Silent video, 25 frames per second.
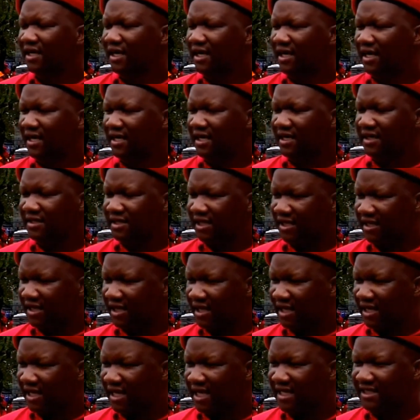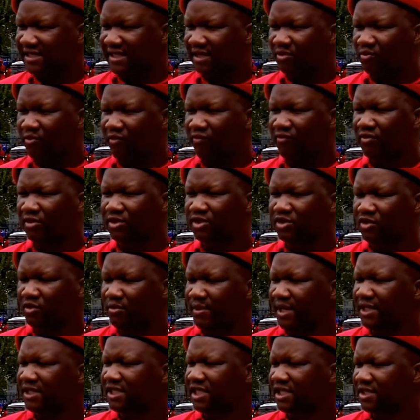uh, they realize that we've got
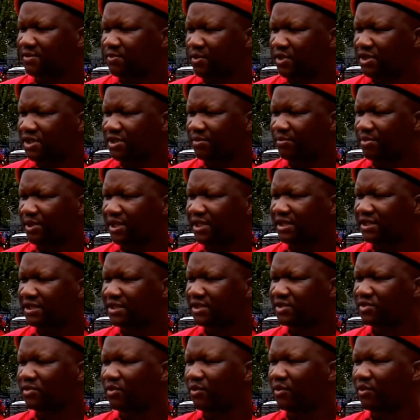so much responsibility.